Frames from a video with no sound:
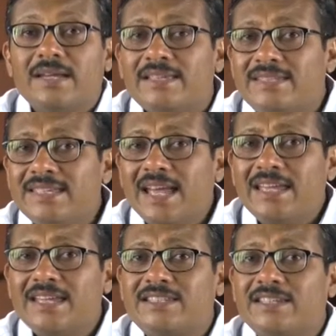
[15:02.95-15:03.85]

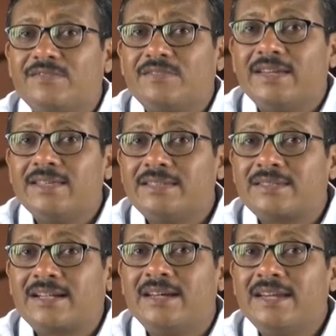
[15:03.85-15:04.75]
CISF is
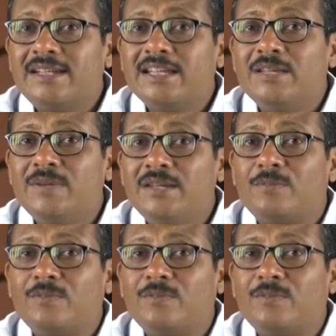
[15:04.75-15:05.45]
currently being